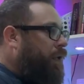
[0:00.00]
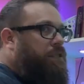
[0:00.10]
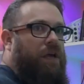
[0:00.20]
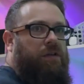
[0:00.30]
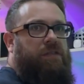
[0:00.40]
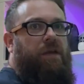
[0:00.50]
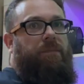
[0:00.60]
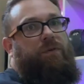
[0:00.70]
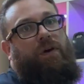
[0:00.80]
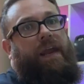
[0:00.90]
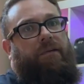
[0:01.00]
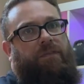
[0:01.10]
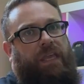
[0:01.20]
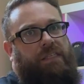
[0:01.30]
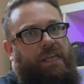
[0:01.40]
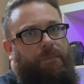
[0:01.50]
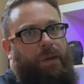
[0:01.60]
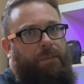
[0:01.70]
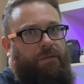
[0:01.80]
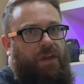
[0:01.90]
So some creative things that people